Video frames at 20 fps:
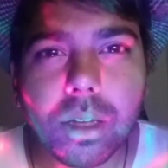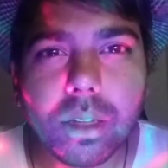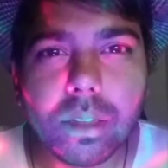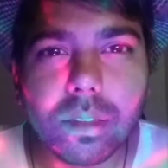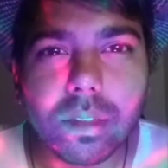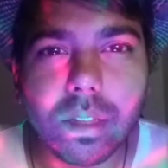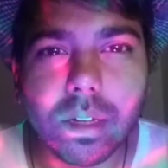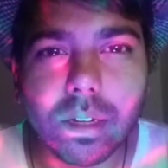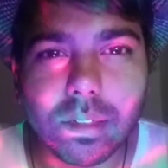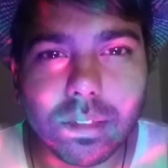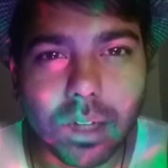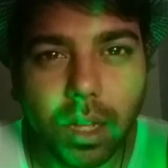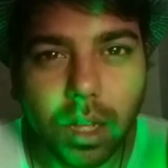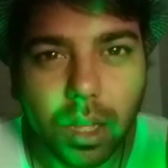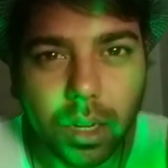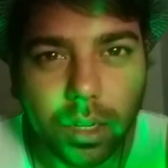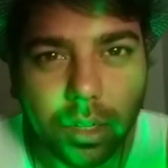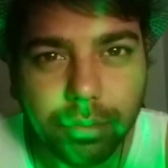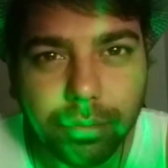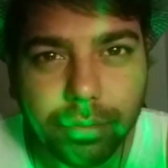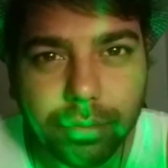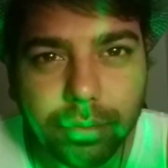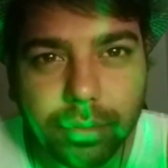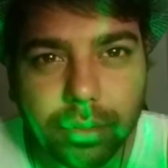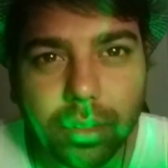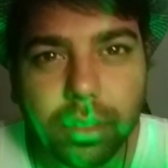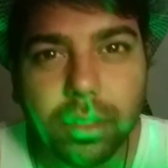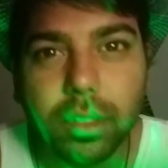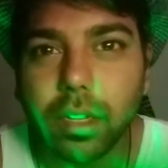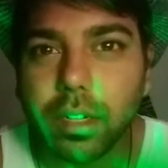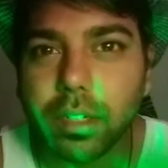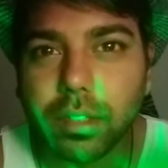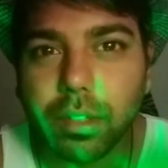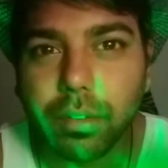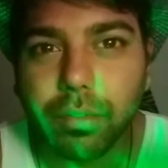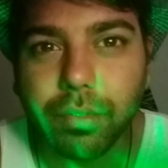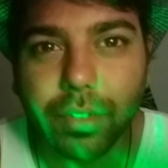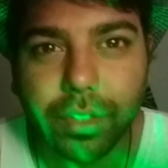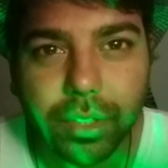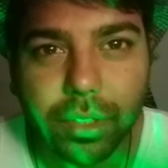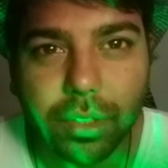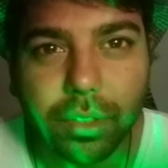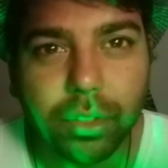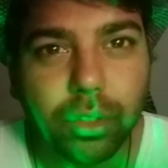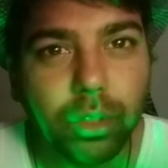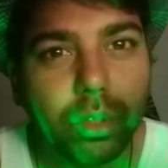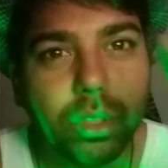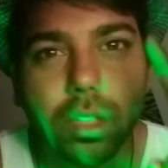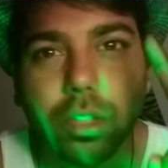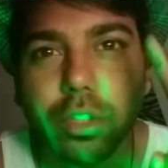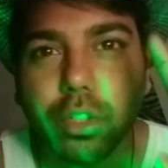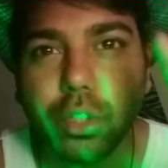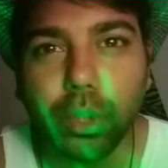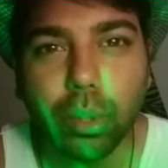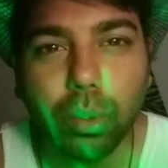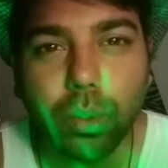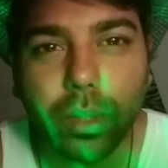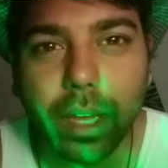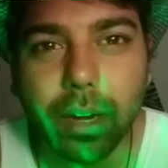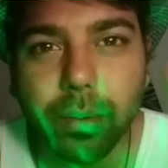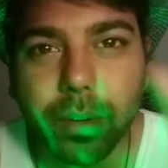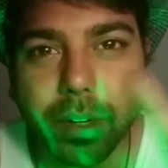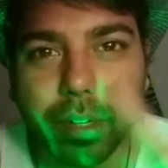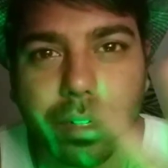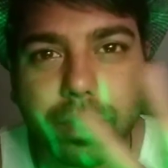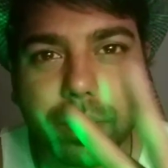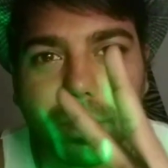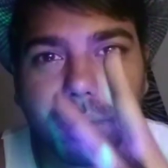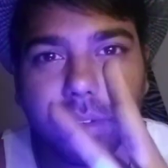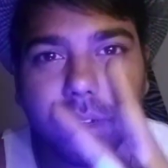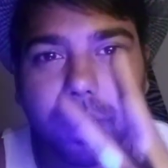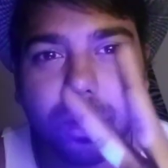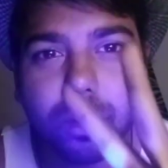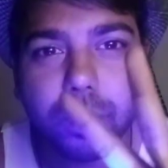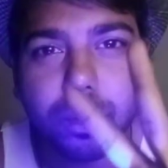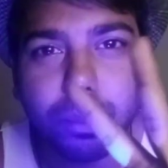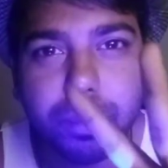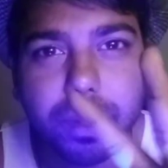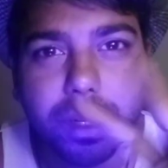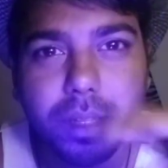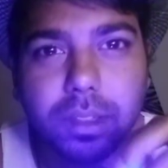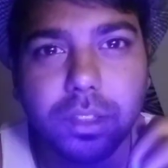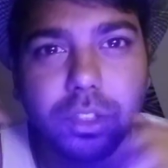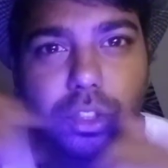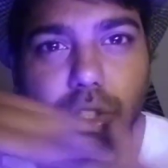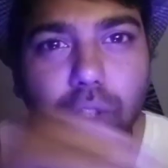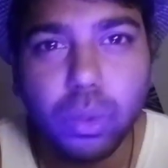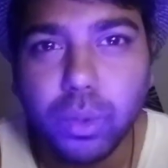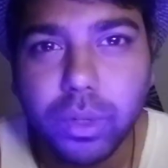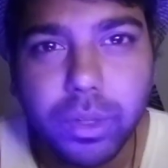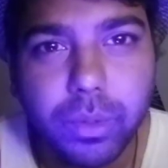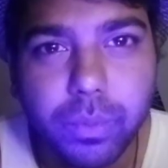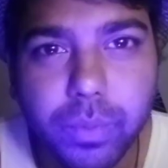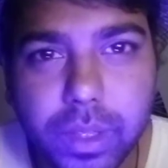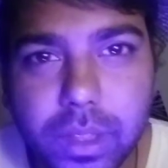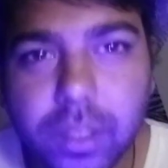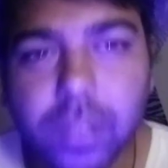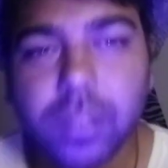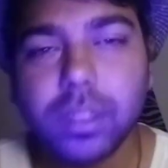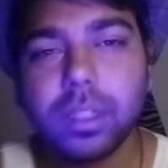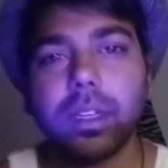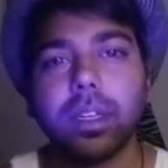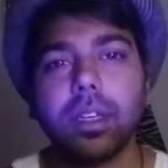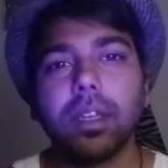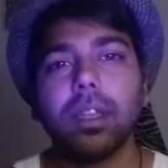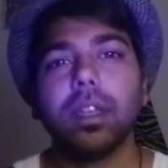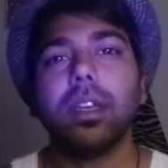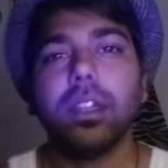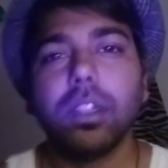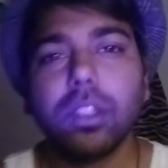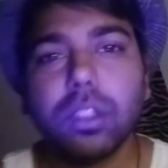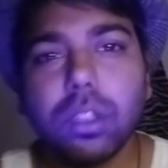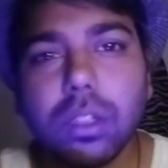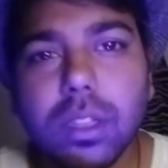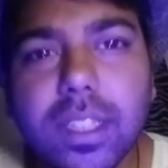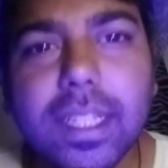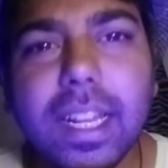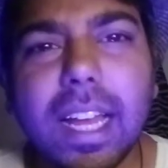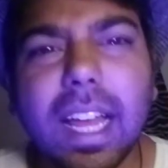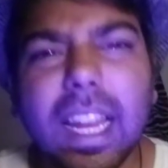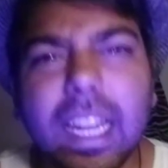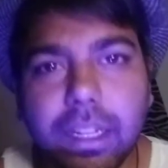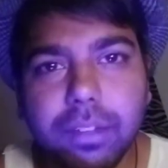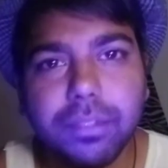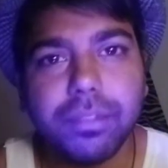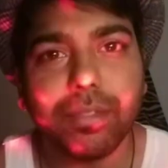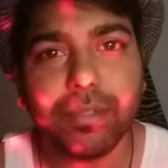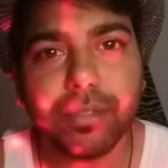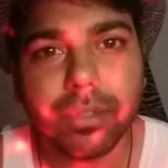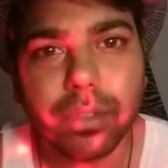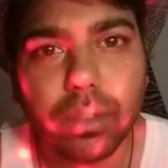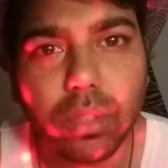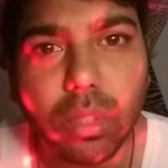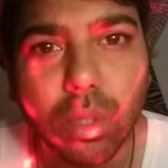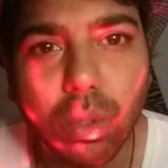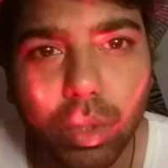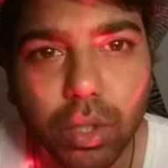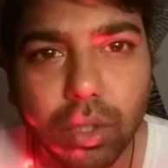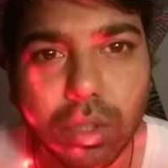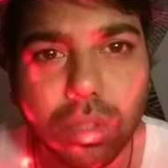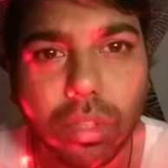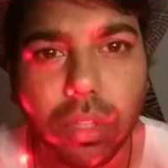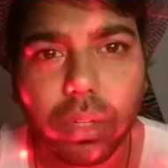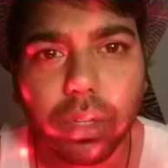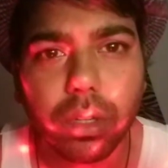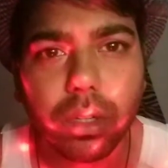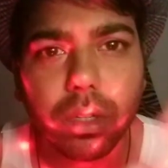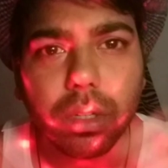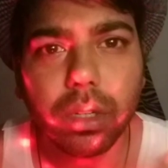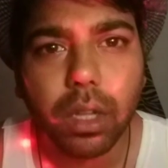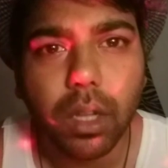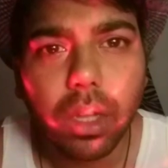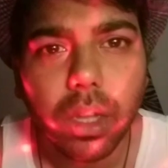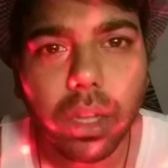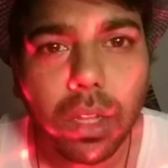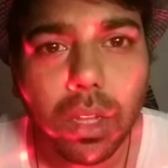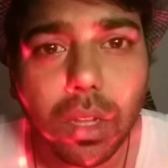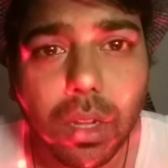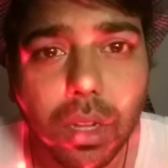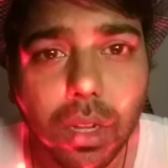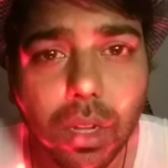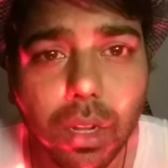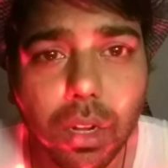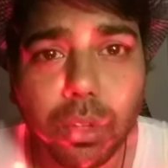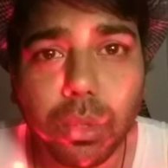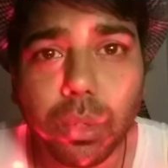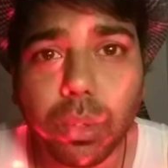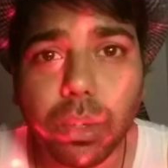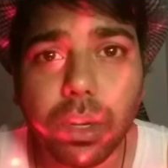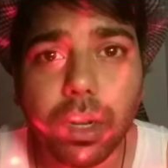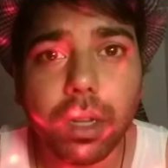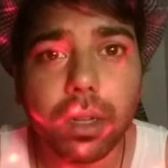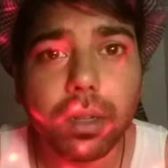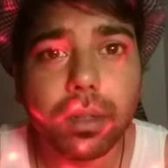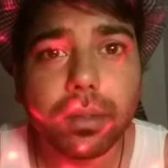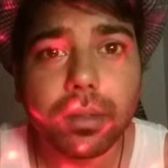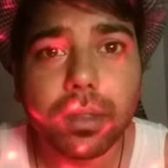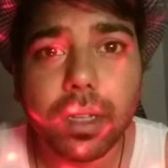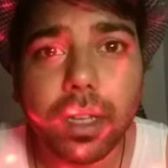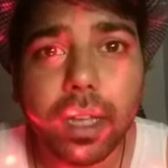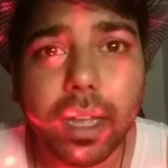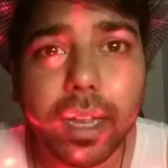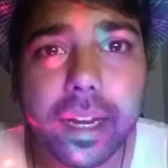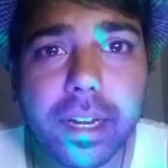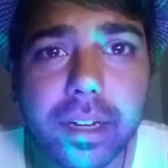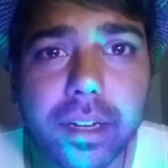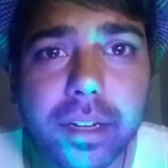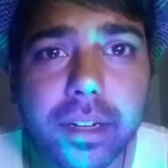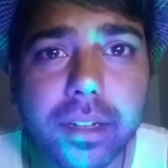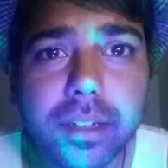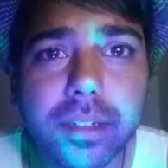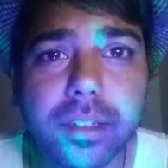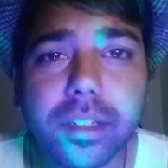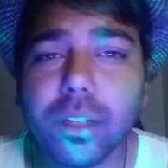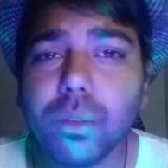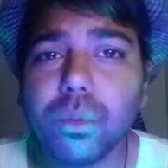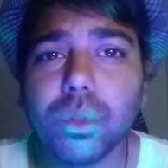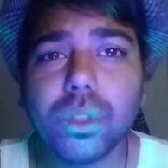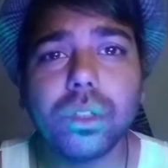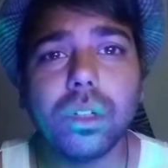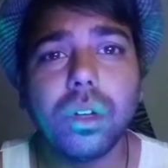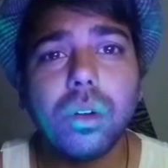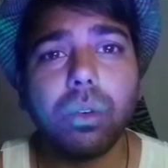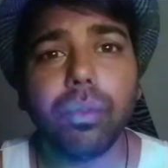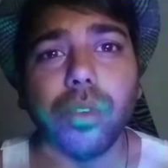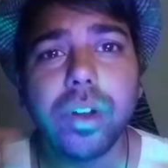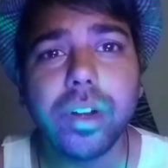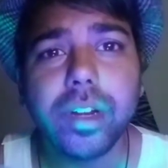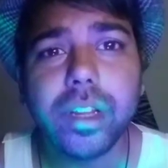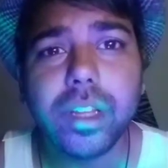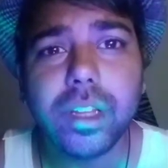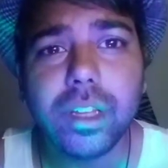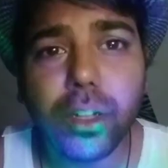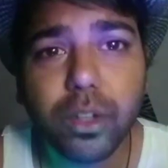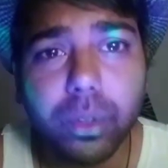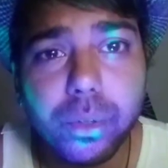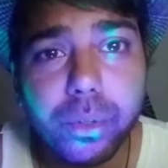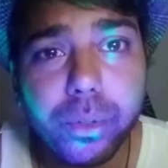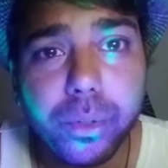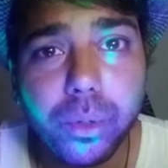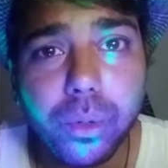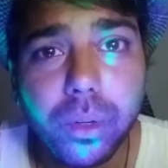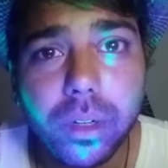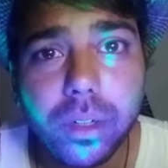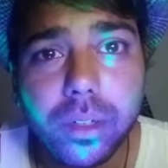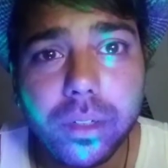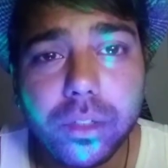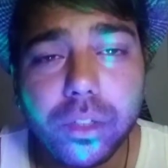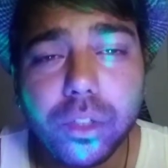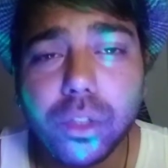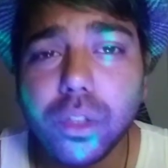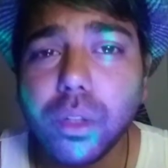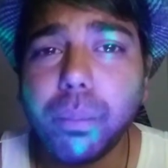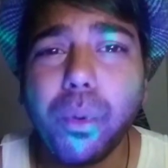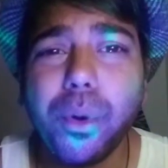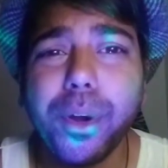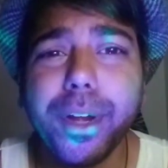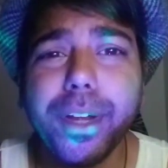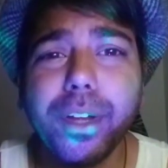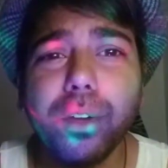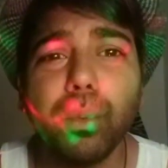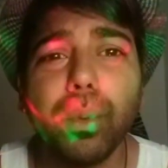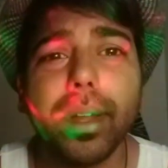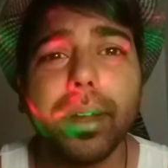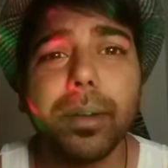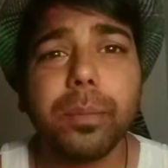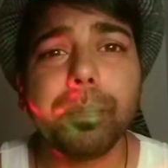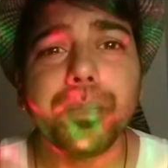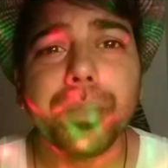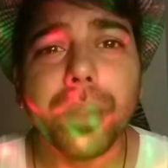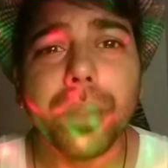There is a Calif, there is a Vizier. Those are the two characters we are going to begin the story with. So this Calif, who was the ruler, and he was a very good ruler, to the point where